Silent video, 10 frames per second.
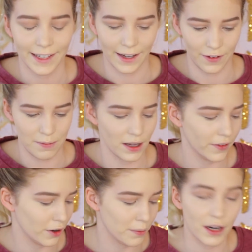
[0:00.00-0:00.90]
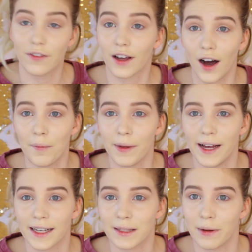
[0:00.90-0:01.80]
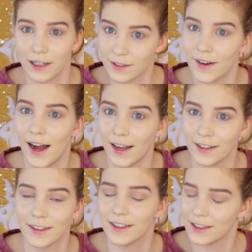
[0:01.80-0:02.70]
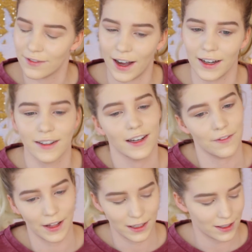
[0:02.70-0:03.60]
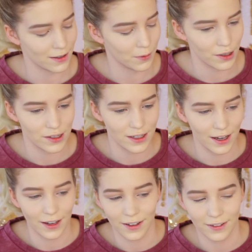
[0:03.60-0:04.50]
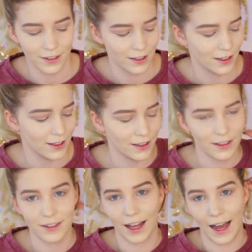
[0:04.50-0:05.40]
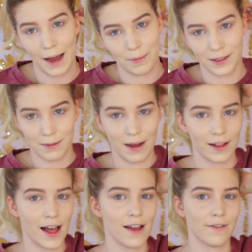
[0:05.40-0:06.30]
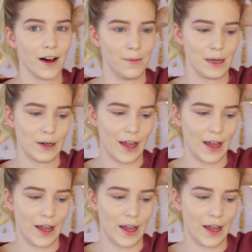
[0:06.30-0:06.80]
giving me a little bit of a complex, but it's fine. It's fine. If that's the worst thing that happens in my life, I'll be